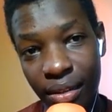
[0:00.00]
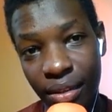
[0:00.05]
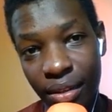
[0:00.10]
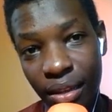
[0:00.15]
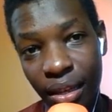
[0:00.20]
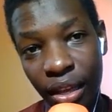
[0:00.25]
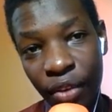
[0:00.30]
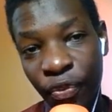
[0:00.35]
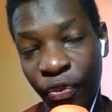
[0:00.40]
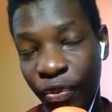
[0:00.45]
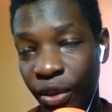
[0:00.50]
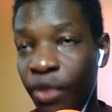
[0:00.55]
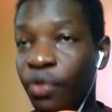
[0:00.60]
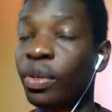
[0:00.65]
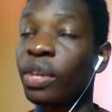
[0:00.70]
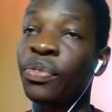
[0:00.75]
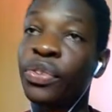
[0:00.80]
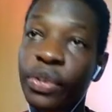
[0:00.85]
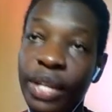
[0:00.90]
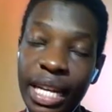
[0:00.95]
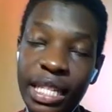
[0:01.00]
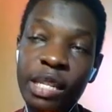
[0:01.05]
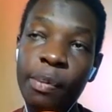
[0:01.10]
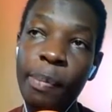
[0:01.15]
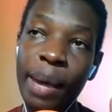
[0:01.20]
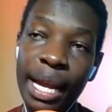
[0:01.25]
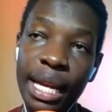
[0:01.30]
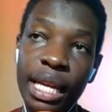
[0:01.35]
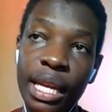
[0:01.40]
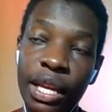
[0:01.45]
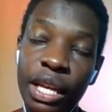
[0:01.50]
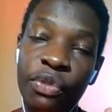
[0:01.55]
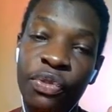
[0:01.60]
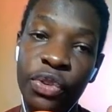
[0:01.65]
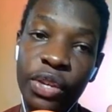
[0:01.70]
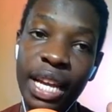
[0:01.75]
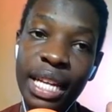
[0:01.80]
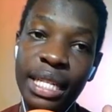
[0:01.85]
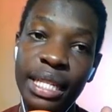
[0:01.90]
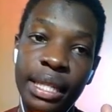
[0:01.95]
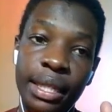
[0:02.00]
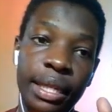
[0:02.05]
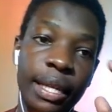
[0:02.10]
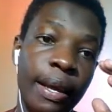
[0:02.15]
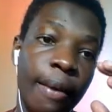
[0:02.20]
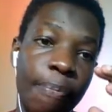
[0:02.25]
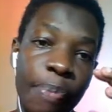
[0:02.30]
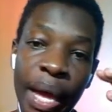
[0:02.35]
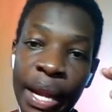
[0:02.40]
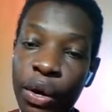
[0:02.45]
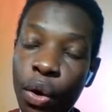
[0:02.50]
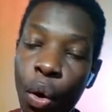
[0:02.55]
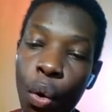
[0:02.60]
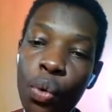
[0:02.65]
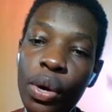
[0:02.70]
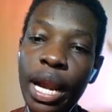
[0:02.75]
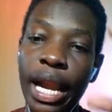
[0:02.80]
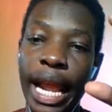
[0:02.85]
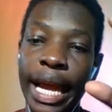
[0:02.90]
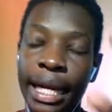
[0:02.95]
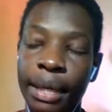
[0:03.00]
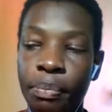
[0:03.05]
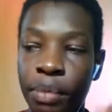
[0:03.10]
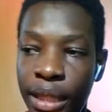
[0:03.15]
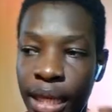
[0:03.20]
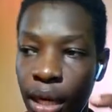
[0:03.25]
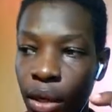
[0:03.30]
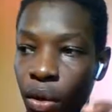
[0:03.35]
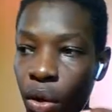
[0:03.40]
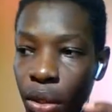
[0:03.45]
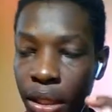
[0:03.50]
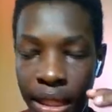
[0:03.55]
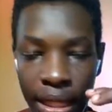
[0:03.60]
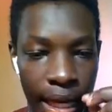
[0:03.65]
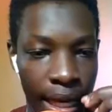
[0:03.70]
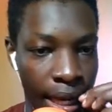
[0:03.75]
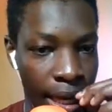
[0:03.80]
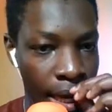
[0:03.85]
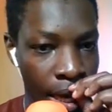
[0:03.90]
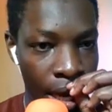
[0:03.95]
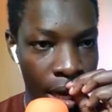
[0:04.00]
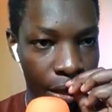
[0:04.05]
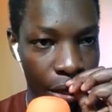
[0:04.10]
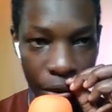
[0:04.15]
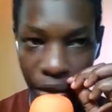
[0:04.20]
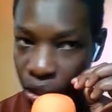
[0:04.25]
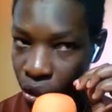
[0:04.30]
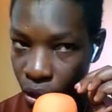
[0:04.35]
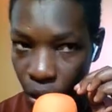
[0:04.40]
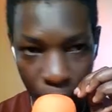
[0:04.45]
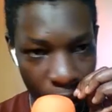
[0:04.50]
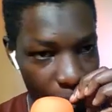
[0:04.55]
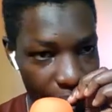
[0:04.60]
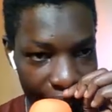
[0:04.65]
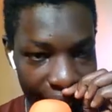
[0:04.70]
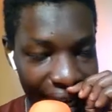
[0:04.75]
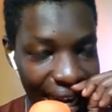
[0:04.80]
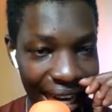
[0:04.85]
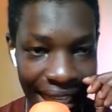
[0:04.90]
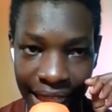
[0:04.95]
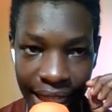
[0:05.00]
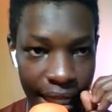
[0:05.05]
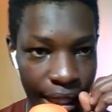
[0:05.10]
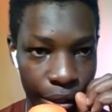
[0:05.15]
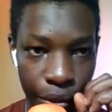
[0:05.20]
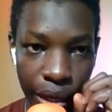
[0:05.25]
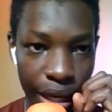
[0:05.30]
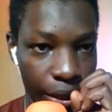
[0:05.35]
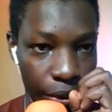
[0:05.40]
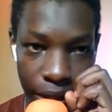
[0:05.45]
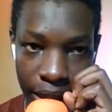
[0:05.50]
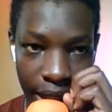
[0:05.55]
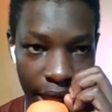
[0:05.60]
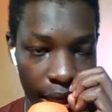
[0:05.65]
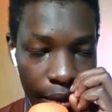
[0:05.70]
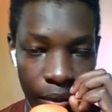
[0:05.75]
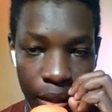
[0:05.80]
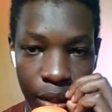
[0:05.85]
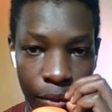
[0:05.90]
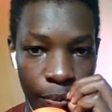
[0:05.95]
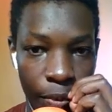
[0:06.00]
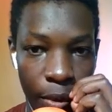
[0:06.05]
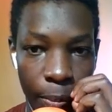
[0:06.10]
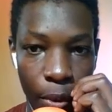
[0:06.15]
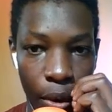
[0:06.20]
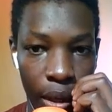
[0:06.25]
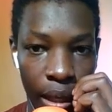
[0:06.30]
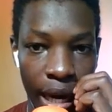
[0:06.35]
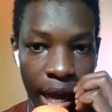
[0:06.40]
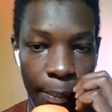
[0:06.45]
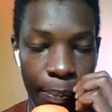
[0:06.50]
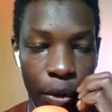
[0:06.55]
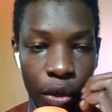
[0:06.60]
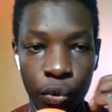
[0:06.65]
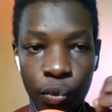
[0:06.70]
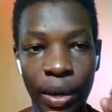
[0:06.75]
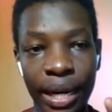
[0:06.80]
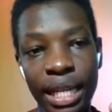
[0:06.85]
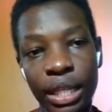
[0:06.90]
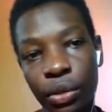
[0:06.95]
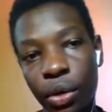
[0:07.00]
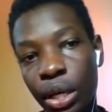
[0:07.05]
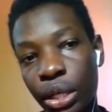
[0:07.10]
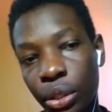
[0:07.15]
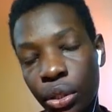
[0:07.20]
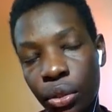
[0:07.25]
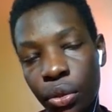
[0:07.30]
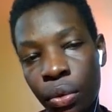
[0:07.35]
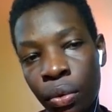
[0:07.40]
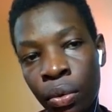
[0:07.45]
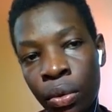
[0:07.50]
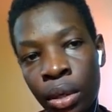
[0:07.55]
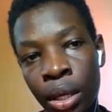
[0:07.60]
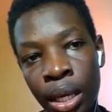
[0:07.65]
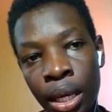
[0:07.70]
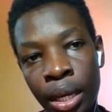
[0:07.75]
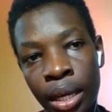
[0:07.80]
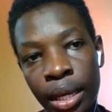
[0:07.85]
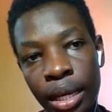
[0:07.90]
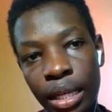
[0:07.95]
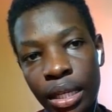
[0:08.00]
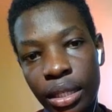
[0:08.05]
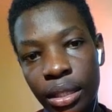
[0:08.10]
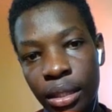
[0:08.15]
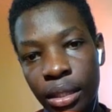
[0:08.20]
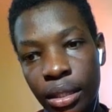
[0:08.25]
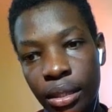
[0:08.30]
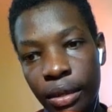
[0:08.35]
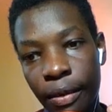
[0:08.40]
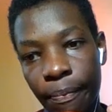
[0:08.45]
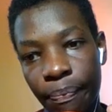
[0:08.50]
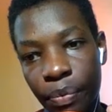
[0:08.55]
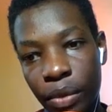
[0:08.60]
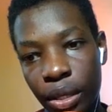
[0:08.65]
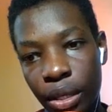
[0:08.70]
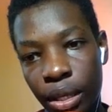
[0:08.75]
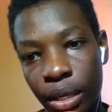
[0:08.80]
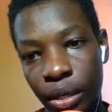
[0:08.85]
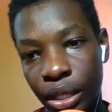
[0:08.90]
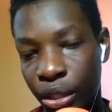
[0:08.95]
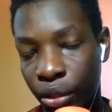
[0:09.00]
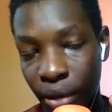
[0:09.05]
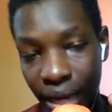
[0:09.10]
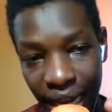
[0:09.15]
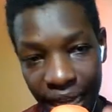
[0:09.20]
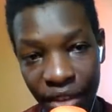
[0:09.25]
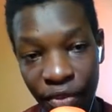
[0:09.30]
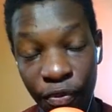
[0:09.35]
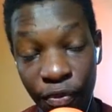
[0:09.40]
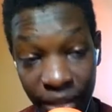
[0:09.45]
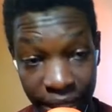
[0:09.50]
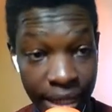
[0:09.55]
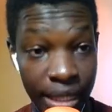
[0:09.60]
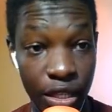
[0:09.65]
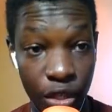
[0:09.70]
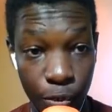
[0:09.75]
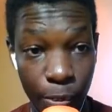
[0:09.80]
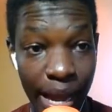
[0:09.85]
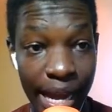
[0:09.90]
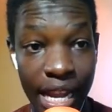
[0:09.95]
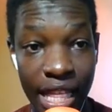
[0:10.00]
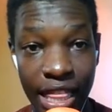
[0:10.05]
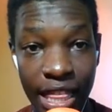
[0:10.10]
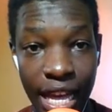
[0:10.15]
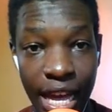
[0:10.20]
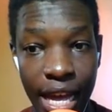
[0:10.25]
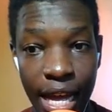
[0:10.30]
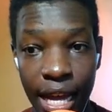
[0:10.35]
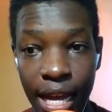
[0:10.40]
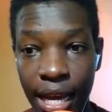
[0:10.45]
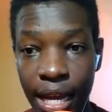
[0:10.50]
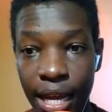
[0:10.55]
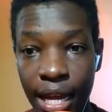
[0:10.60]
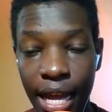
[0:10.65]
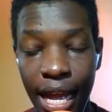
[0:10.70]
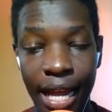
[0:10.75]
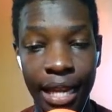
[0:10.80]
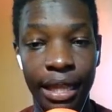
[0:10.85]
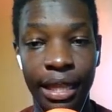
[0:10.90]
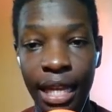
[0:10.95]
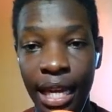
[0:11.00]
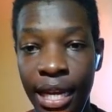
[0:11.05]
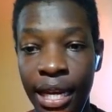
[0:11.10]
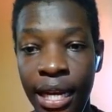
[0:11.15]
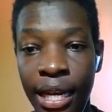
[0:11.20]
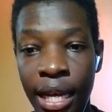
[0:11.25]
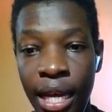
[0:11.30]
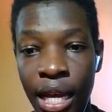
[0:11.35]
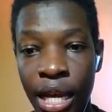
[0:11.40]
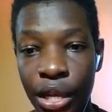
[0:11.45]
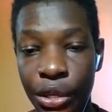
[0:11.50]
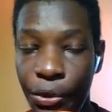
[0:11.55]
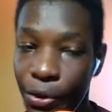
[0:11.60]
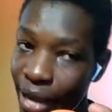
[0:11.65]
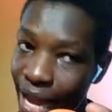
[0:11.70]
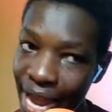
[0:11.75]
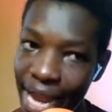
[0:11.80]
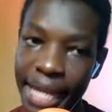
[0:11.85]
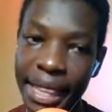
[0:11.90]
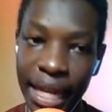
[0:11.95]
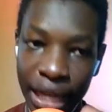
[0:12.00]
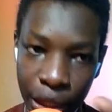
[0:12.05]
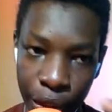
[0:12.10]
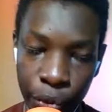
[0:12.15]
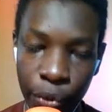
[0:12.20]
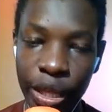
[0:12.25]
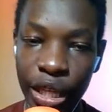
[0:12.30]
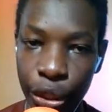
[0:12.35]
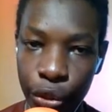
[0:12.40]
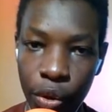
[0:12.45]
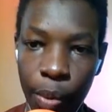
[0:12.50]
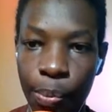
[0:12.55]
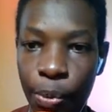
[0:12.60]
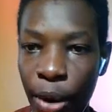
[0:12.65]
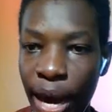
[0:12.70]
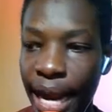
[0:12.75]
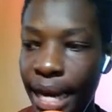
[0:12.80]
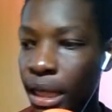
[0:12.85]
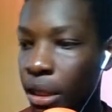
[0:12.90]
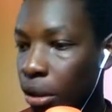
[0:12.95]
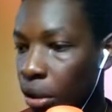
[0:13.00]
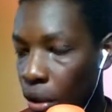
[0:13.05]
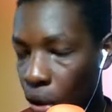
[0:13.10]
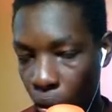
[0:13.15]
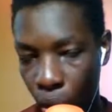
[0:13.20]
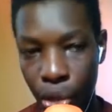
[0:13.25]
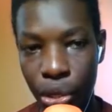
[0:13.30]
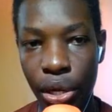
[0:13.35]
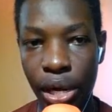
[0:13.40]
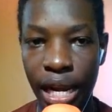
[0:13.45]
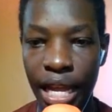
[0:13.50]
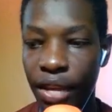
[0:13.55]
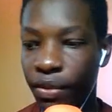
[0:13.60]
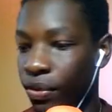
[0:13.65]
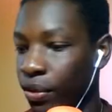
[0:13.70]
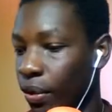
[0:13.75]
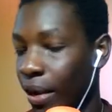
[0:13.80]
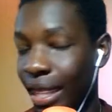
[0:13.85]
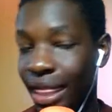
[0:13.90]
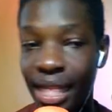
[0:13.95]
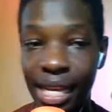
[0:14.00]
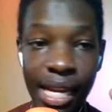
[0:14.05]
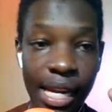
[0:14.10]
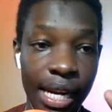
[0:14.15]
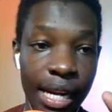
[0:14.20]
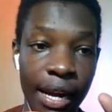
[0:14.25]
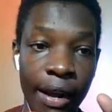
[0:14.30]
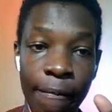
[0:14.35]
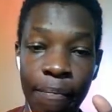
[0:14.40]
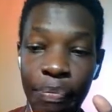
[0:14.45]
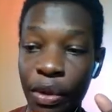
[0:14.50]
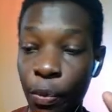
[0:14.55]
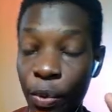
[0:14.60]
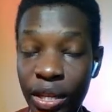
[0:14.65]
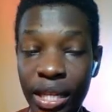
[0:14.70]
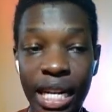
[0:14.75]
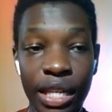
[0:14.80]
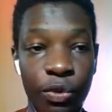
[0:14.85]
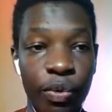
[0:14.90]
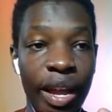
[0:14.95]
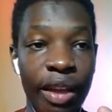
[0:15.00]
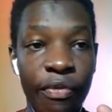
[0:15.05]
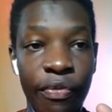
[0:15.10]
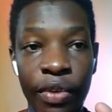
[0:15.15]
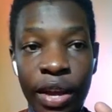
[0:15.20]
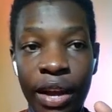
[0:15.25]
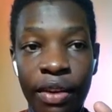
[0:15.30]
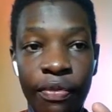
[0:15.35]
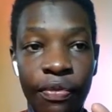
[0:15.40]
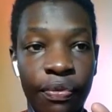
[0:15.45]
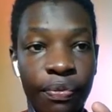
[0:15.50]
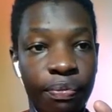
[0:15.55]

if you get a man, if you get an owner like Dangote, there is no way Mikel Arteta is going to stay at this football club, because what he's going to do is, you know, he's going to invest his money there, and then you either do the job right or you leave. So I think the reason as why if you have